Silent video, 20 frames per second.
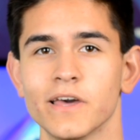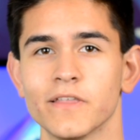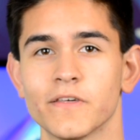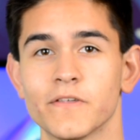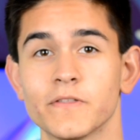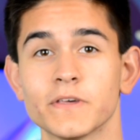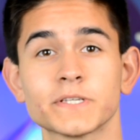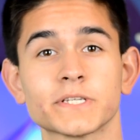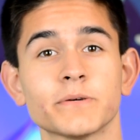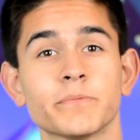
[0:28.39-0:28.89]

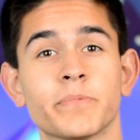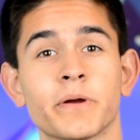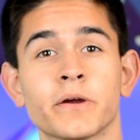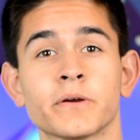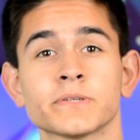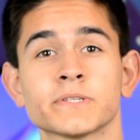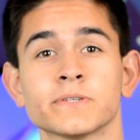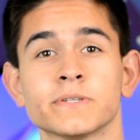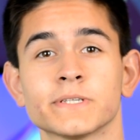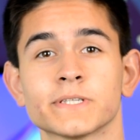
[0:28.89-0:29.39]
then this
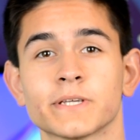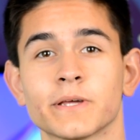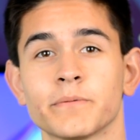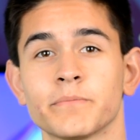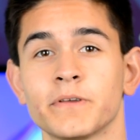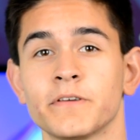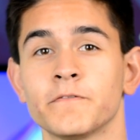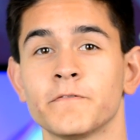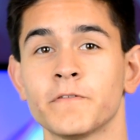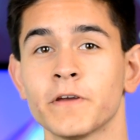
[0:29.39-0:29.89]
comparison is going
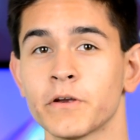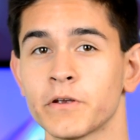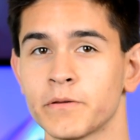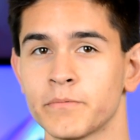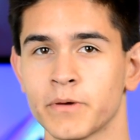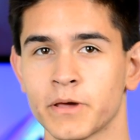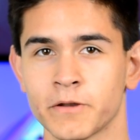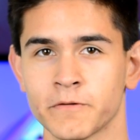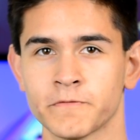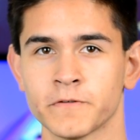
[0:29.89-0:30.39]
to be very
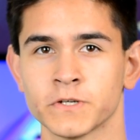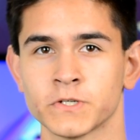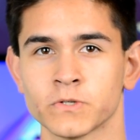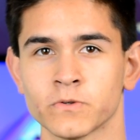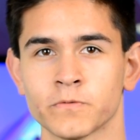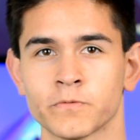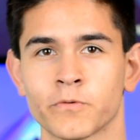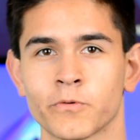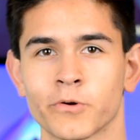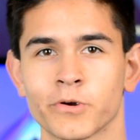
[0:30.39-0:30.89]

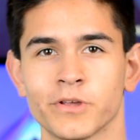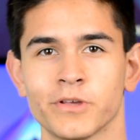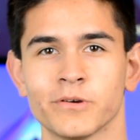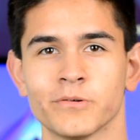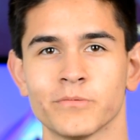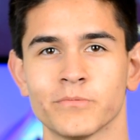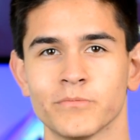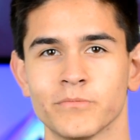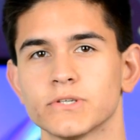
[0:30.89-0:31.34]
beneficial for you.